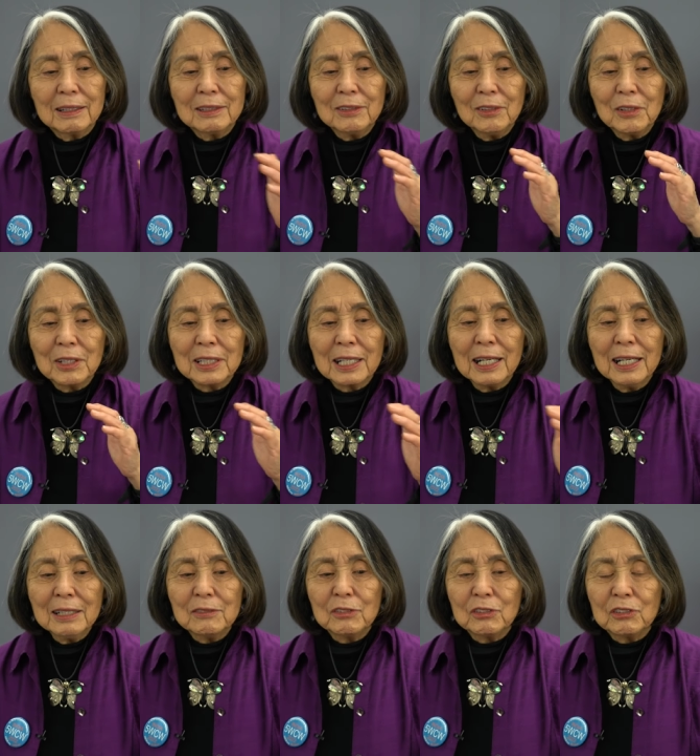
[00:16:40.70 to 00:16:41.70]
so you can
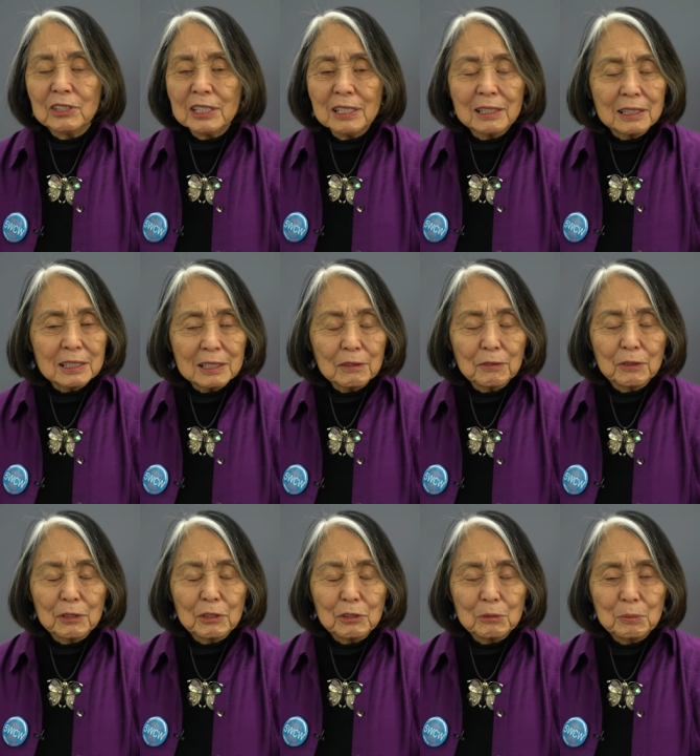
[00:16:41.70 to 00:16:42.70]
kind of see the
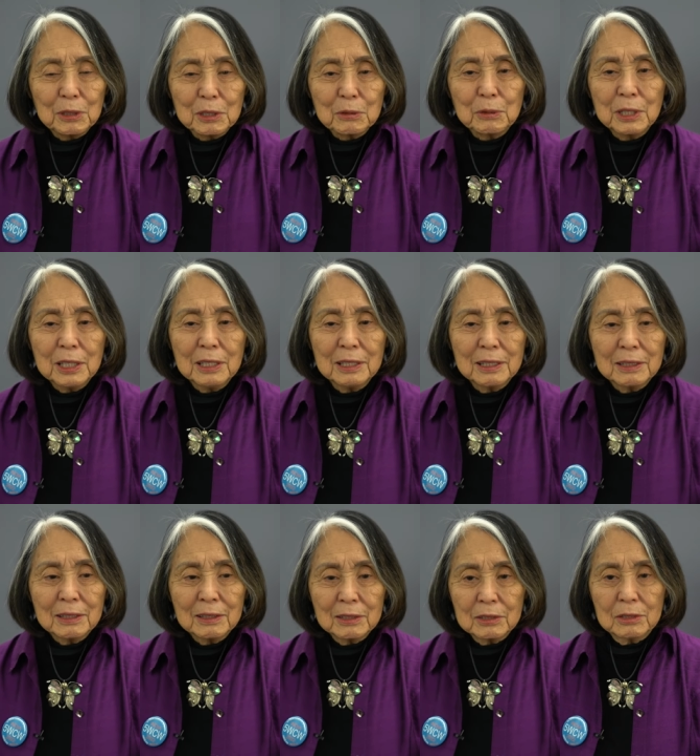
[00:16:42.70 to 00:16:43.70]
difference between
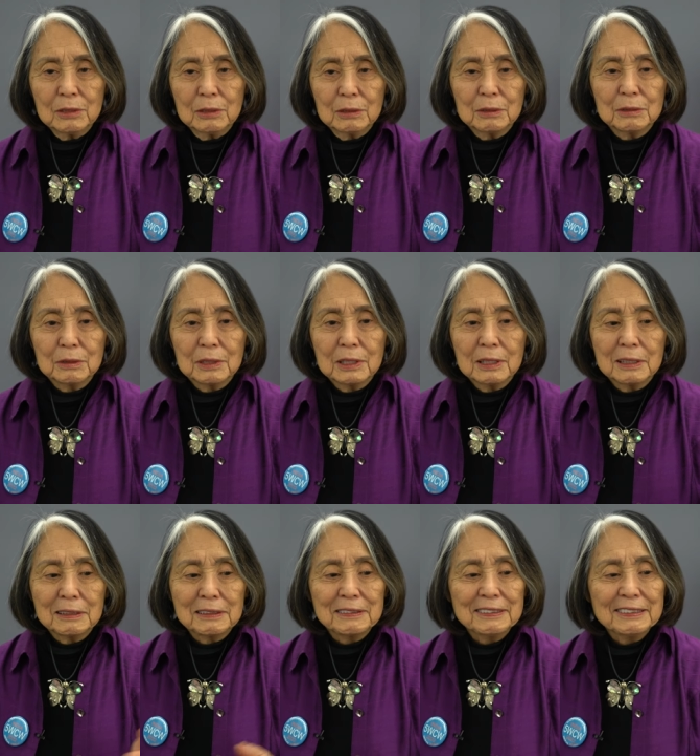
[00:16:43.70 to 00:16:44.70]
the two.
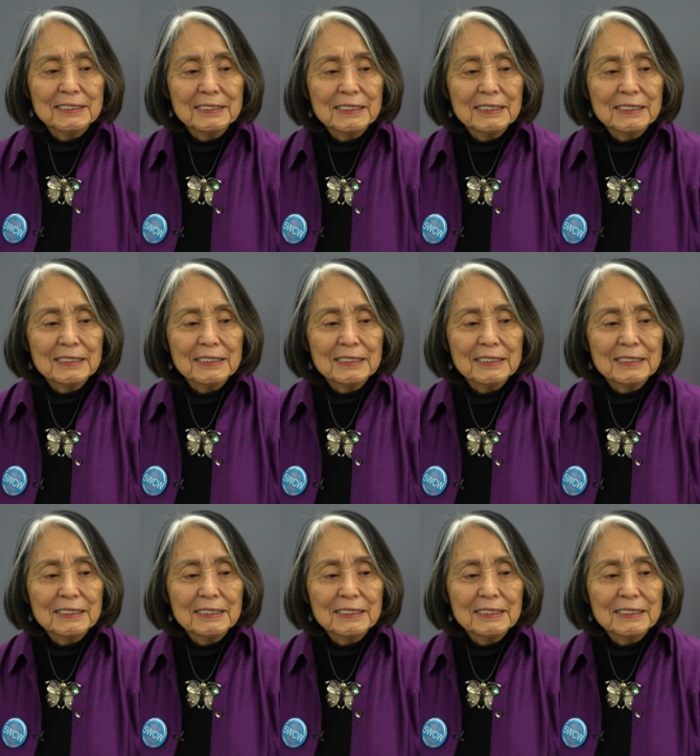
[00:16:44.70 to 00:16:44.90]
Uh,